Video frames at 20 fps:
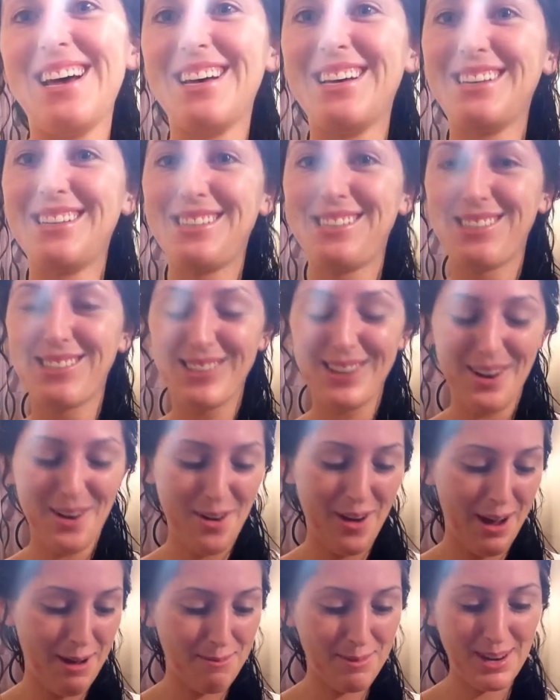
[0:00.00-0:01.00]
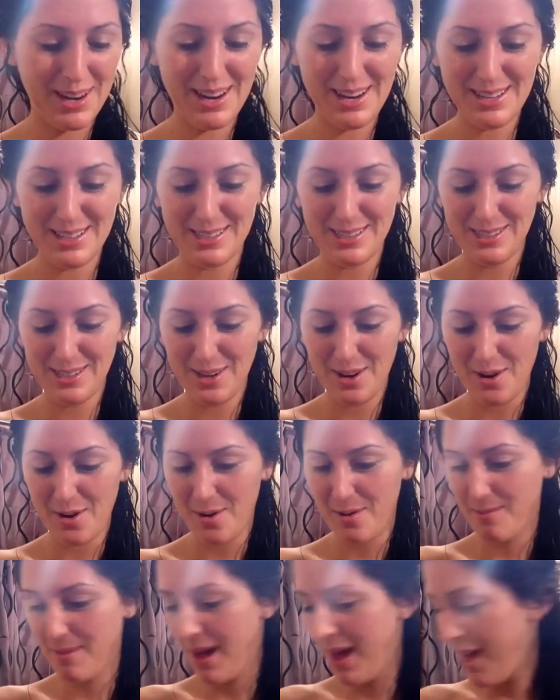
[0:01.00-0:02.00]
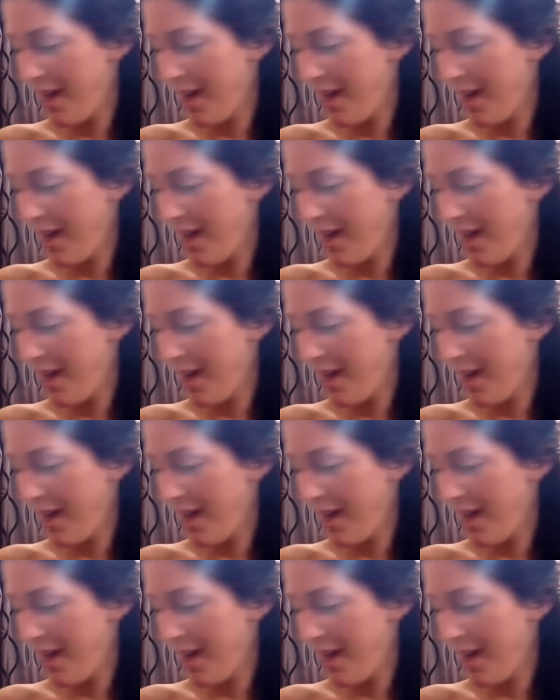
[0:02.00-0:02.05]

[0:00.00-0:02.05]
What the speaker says: So I'm going to assume